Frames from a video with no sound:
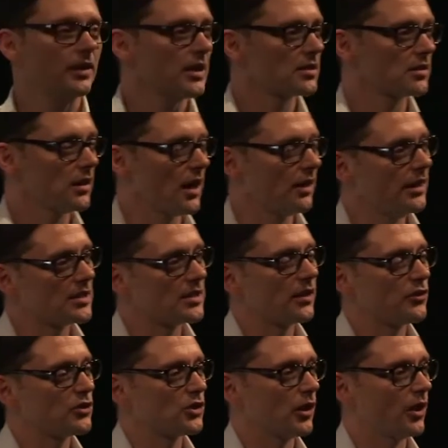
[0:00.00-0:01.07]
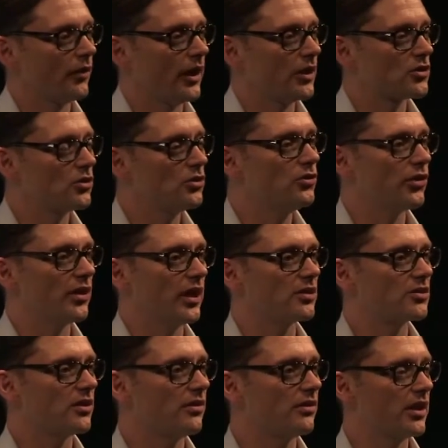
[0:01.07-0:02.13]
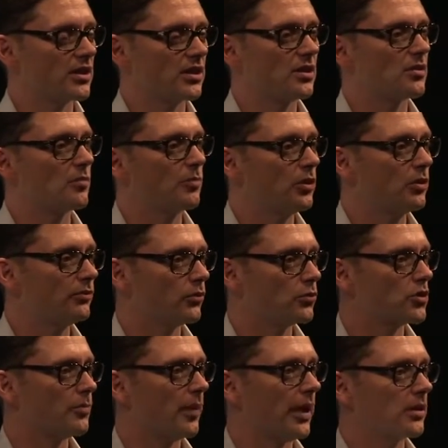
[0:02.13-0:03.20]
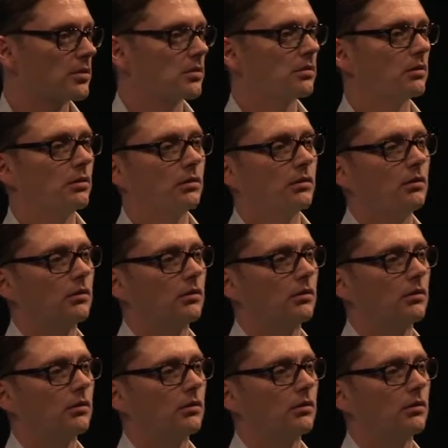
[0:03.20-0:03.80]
let's have a show of hands. Who thinks that this is a beautiful space?